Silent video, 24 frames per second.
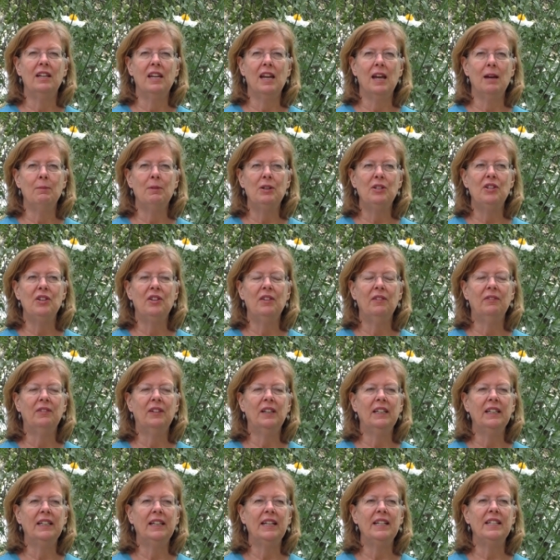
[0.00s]
damage the
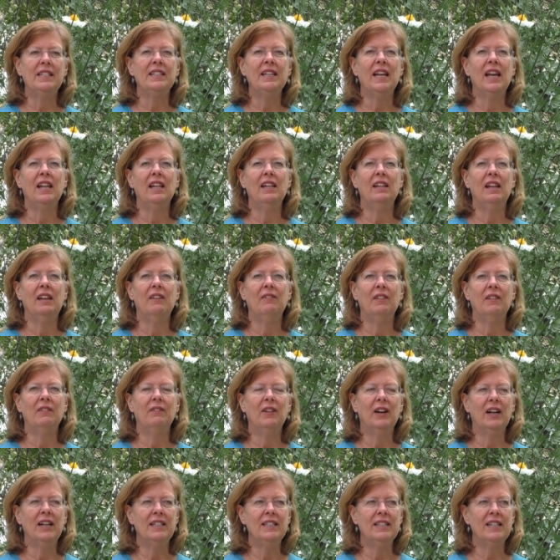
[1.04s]
vines, and if the
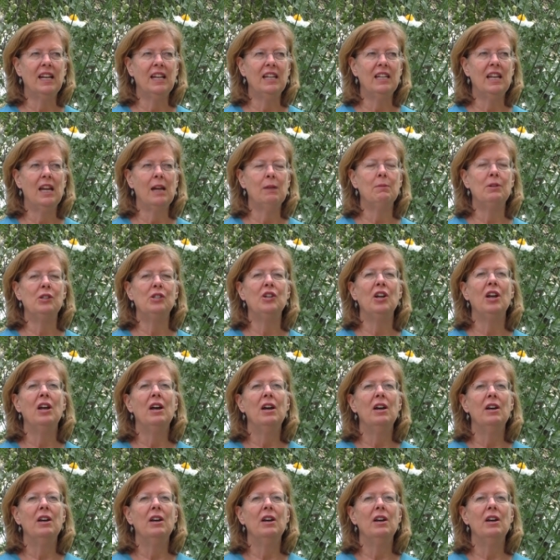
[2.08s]
vines get damaged,